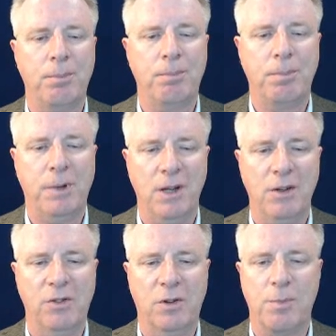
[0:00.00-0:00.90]

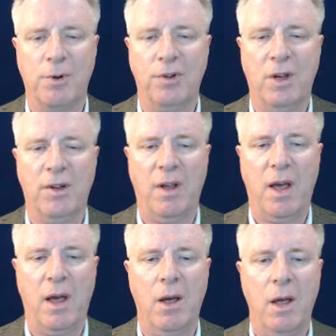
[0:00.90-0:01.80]
pleased to present
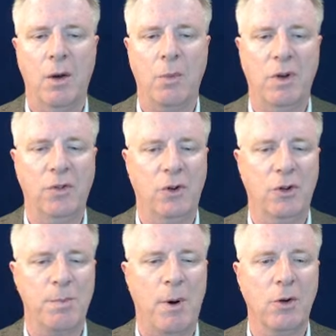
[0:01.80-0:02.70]
our
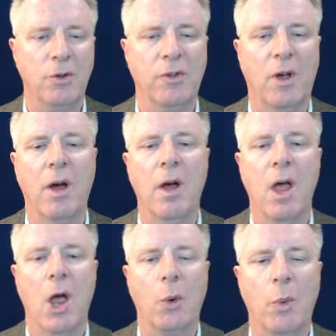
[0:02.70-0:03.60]
research poster,
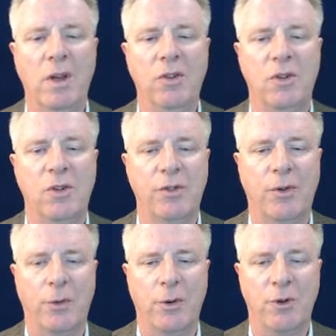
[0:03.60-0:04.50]
Reasons
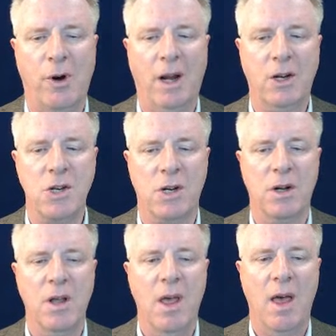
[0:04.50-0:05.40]
for
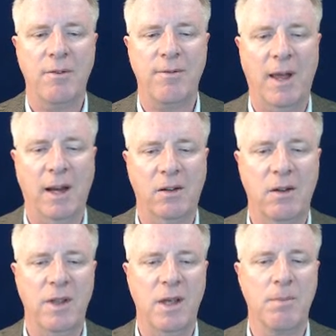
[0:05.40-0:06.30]
Retraction
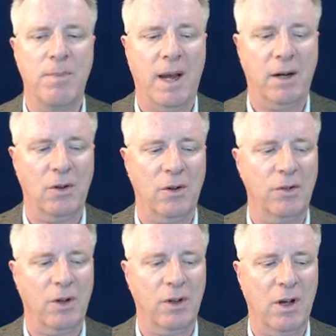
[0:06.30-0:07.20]
Affect the Impact on
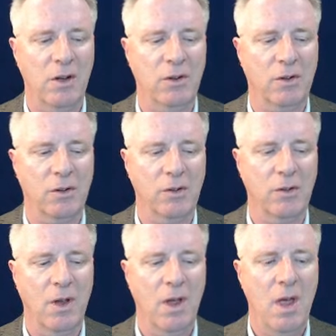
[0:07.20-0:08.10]

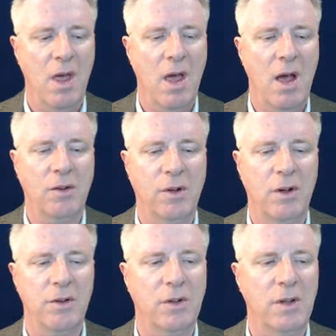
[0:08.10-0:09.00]
Citations. And so
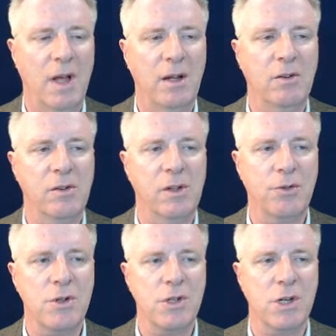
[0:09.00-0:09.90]
there's a large
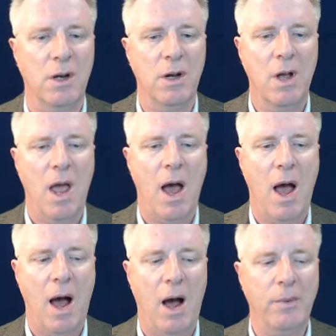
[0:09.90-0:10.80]
literature
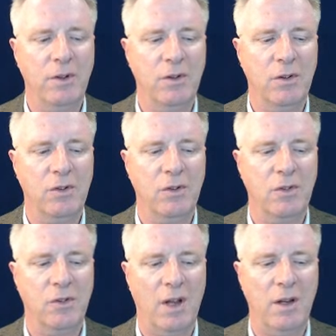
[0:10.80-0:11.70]
which is
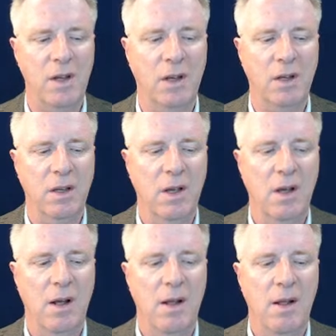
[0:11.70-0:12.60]
studying
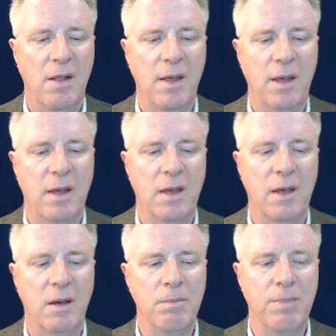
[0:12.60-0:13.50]
the
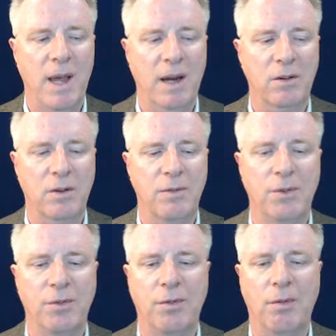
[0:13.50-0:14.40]
impact of